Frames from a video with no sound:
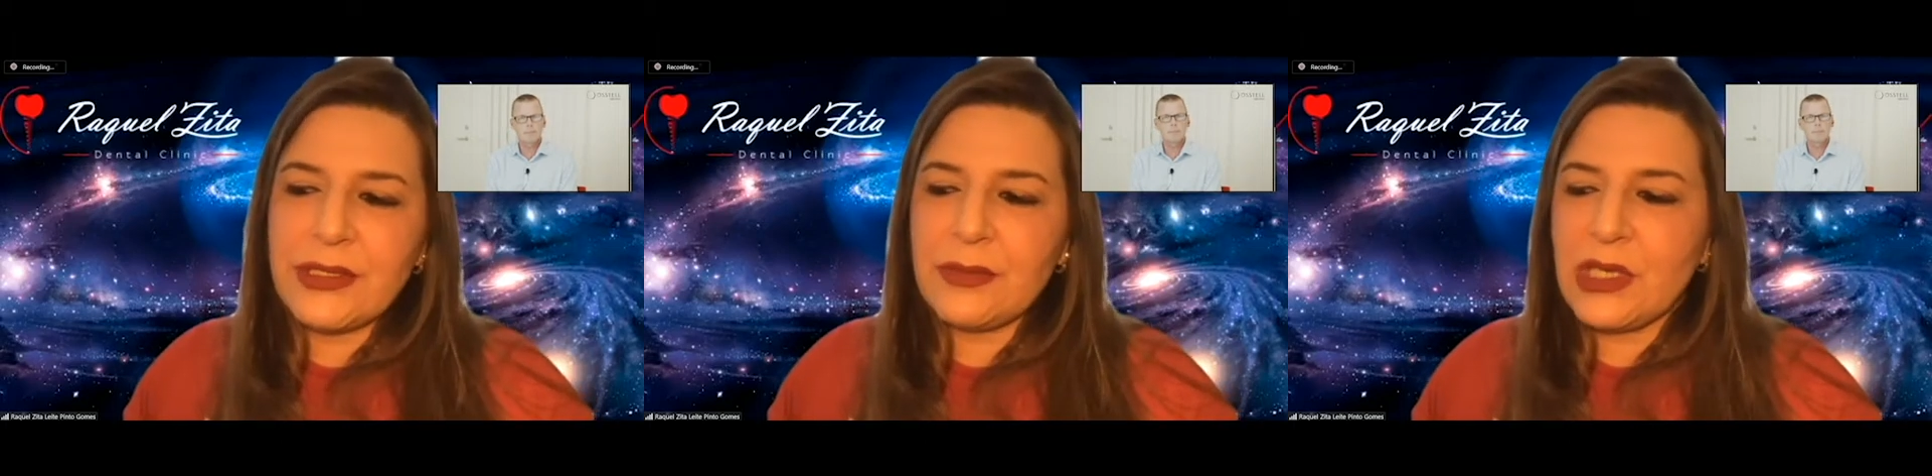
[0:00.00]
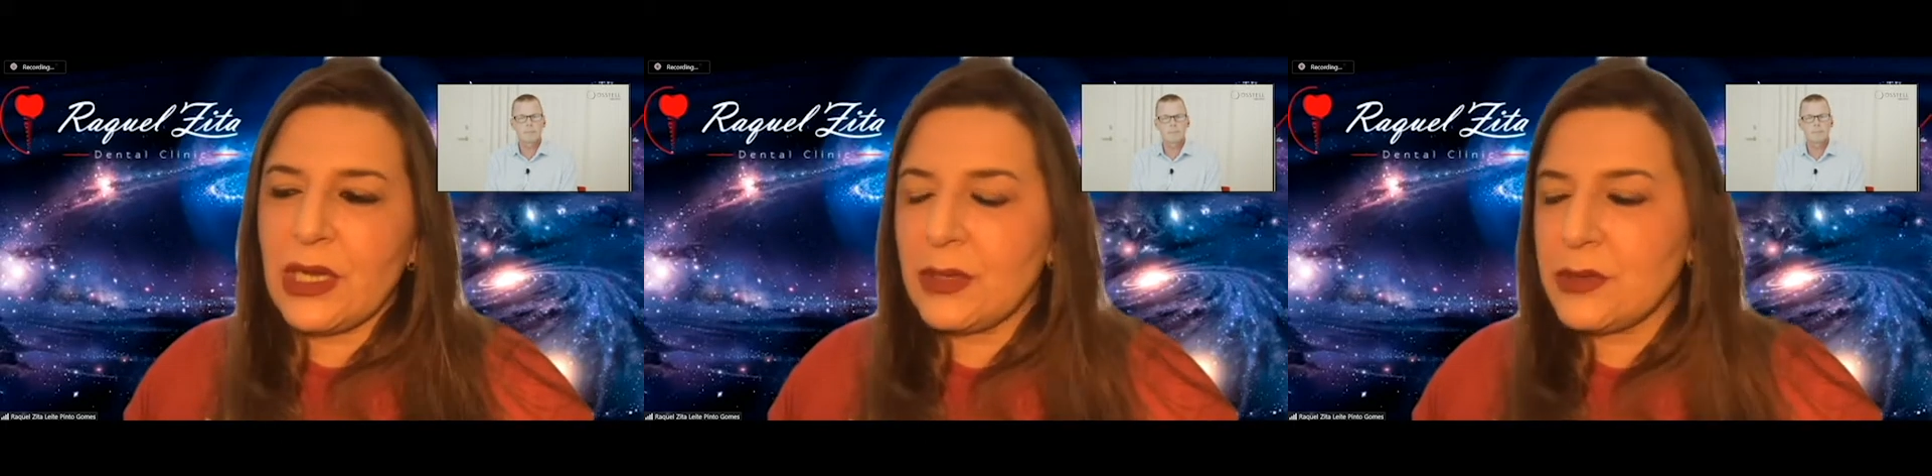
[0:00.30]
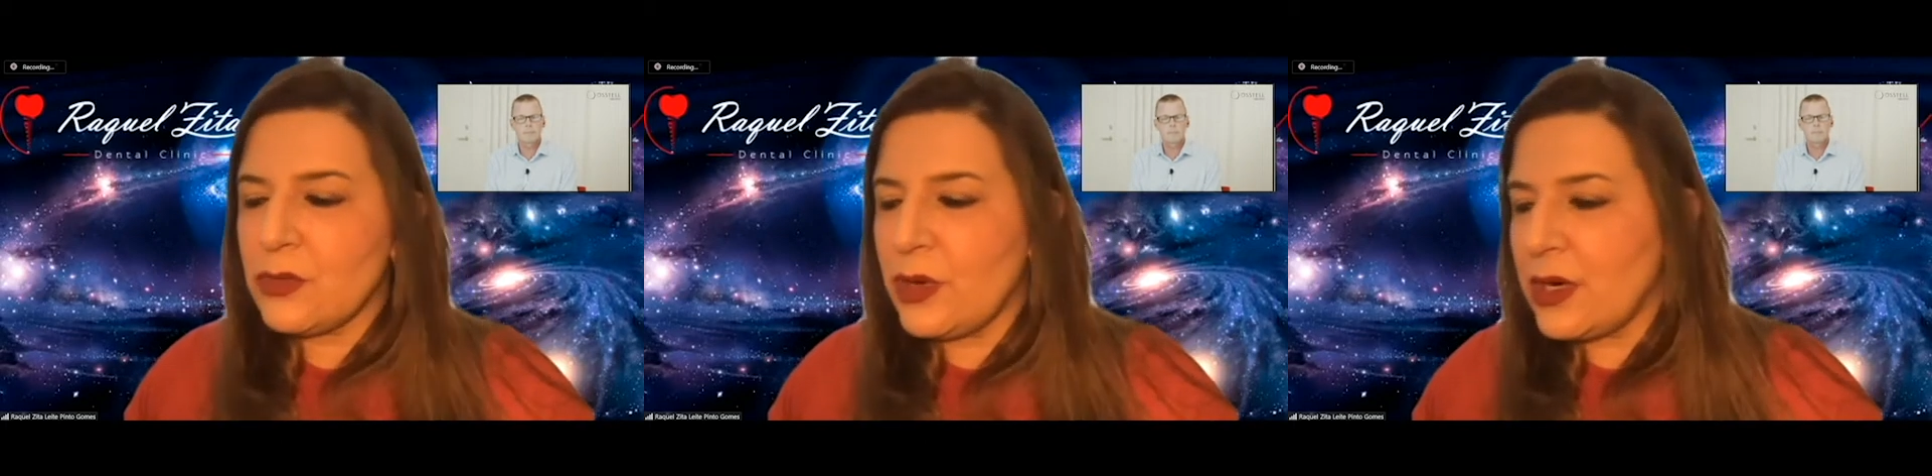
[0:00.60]

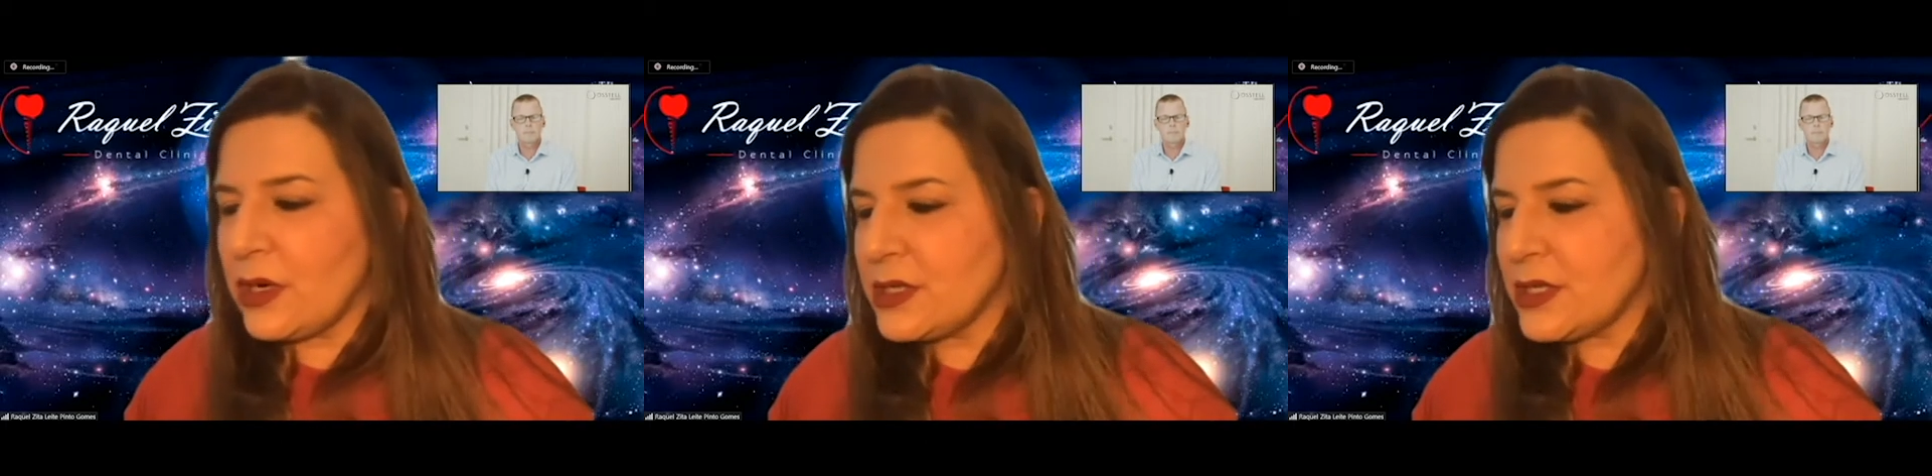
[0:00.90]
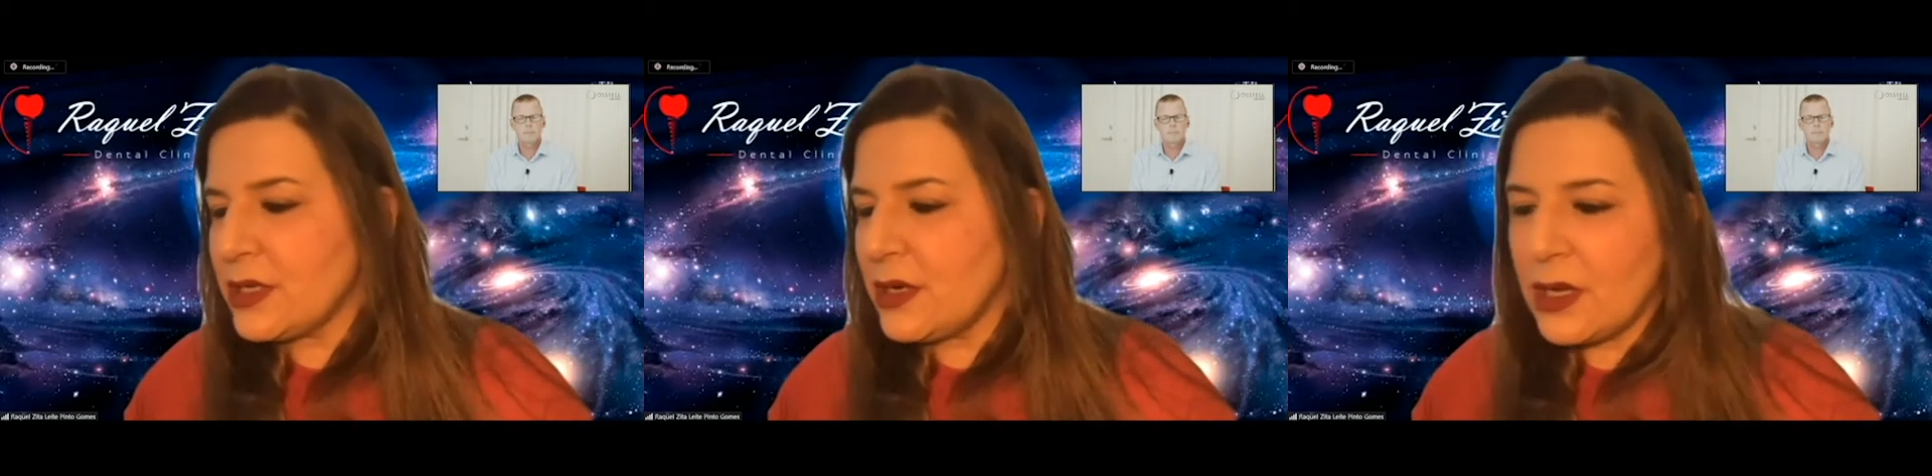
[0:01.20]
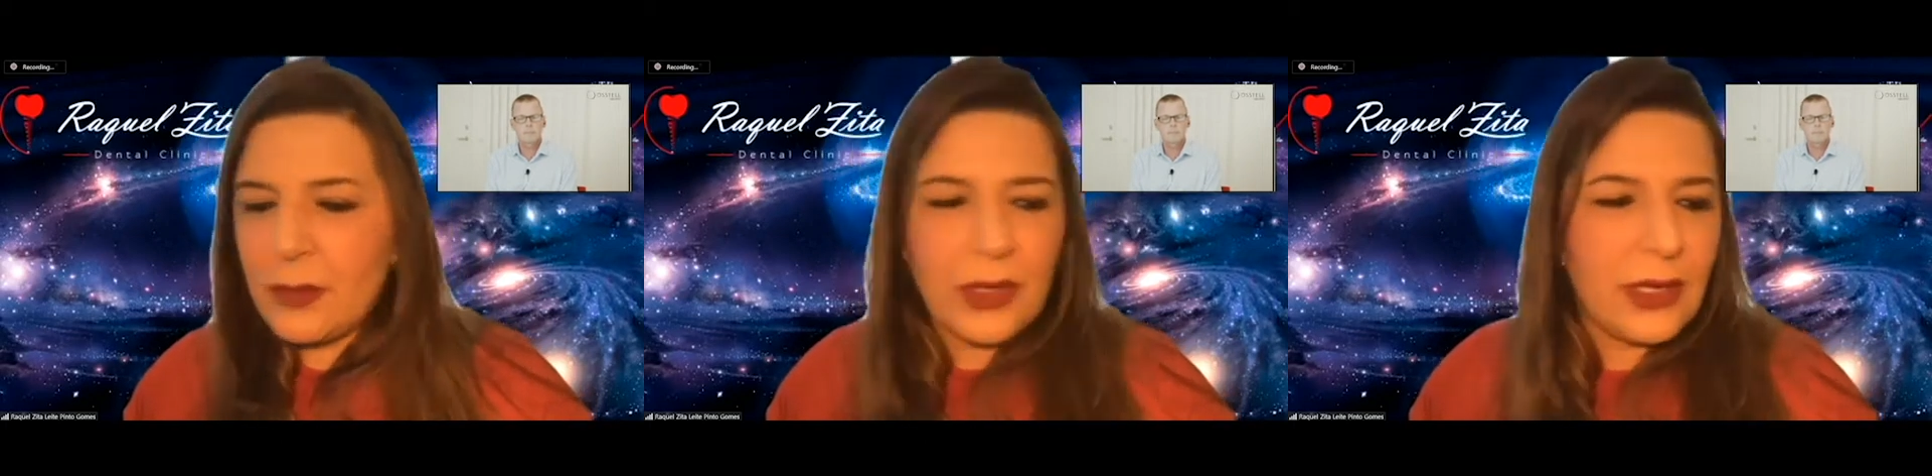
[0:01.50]
sometimes where is the
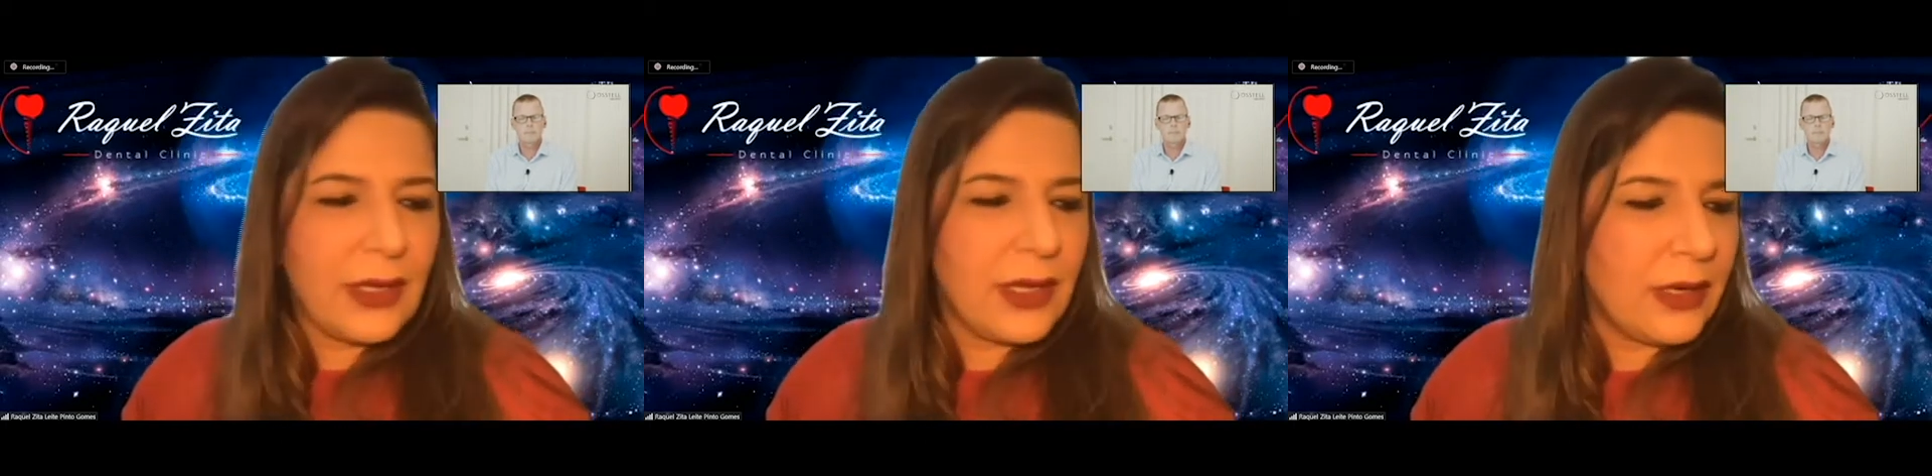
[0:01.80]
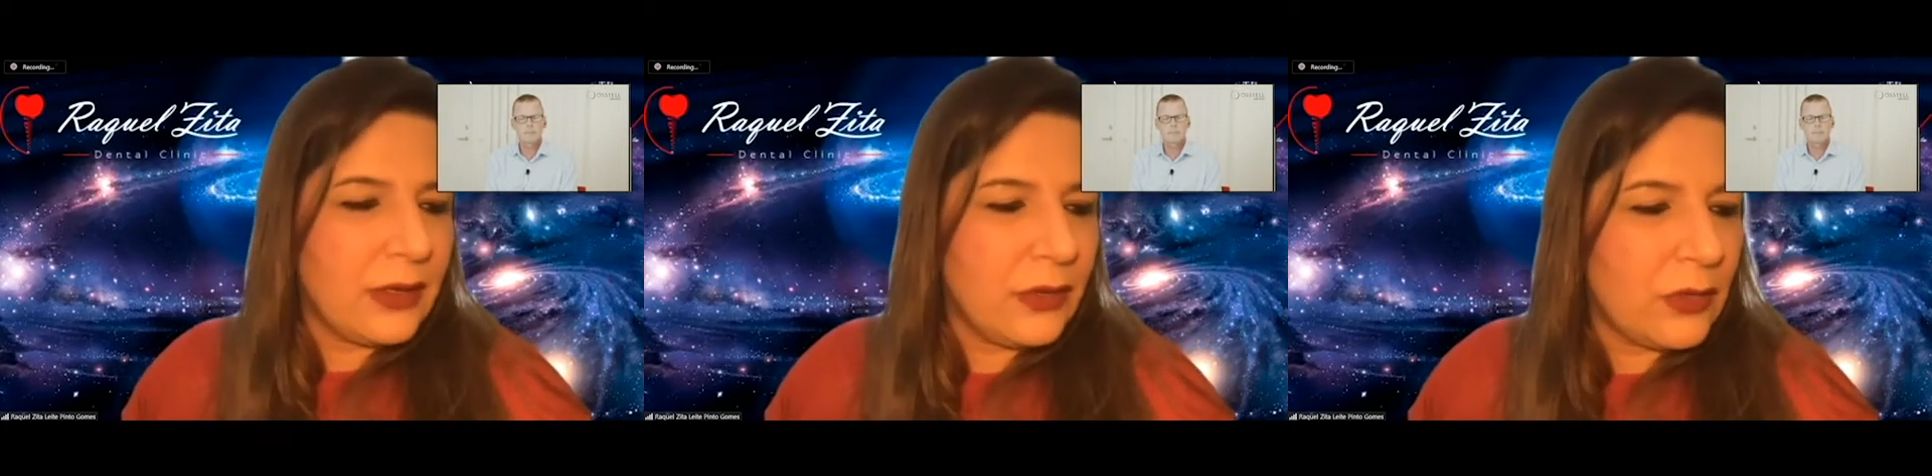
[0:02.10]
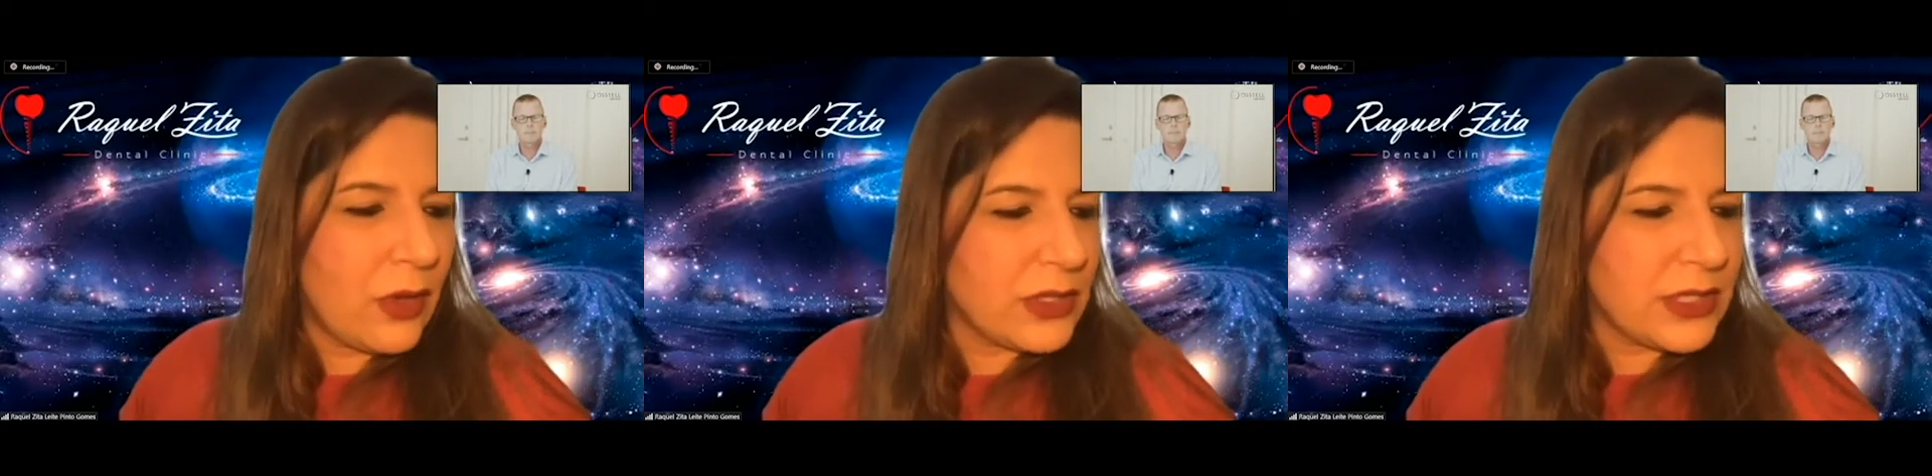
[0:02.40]
number and then you
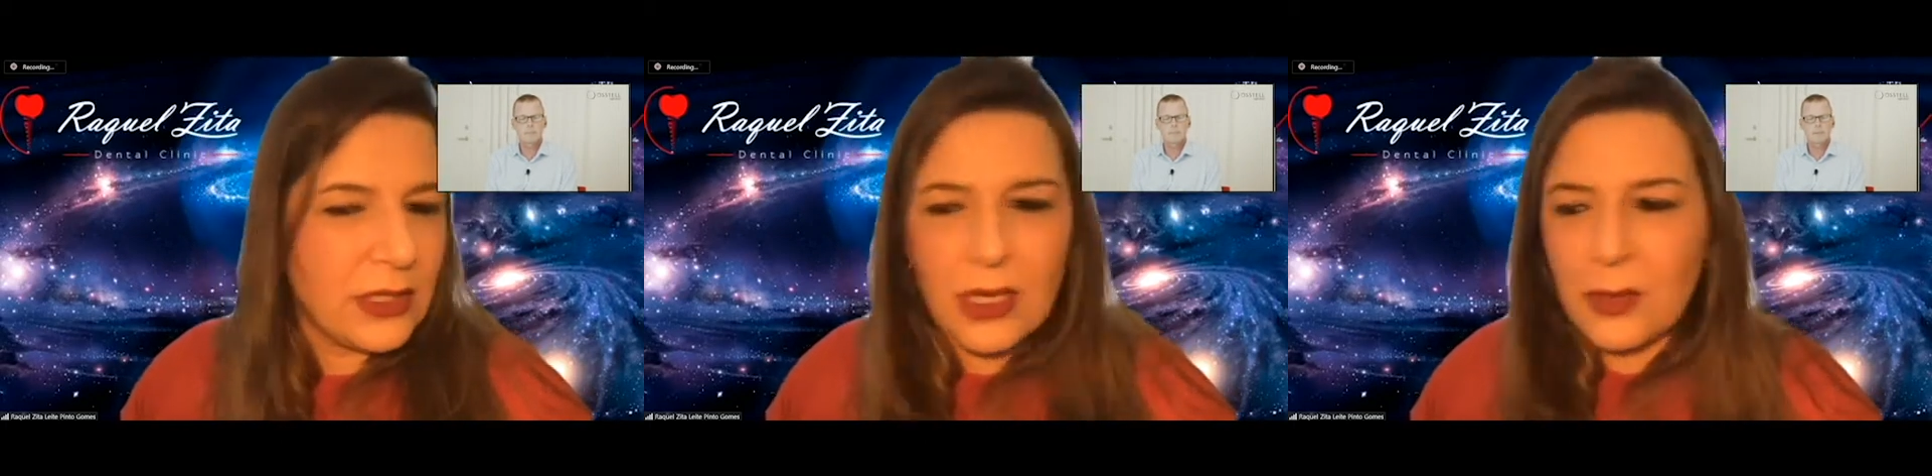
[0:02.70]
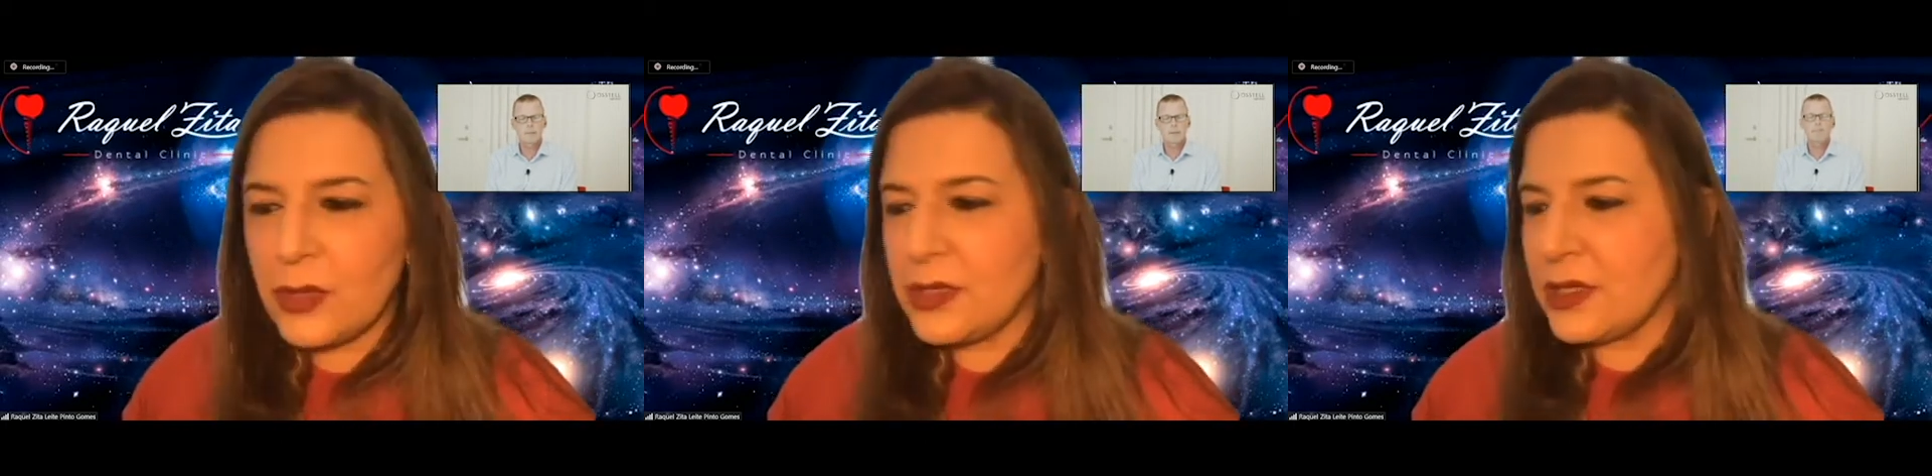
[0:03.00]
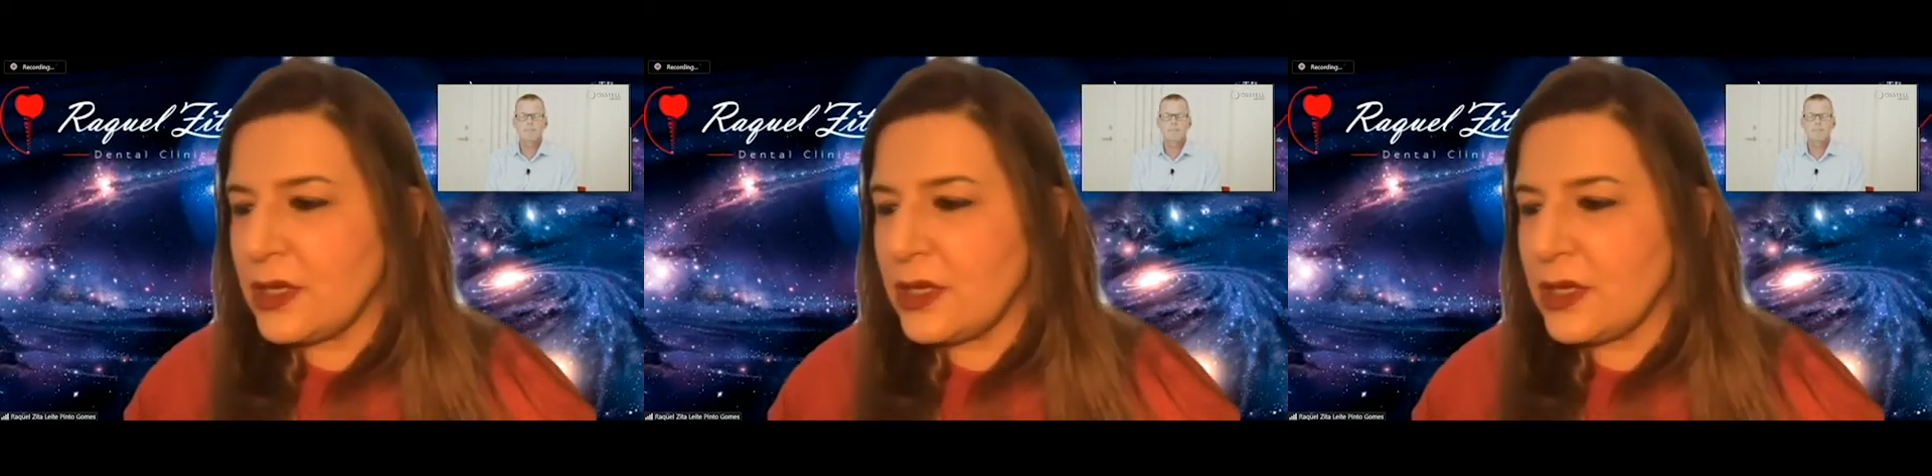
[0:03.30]
lost the number and yep.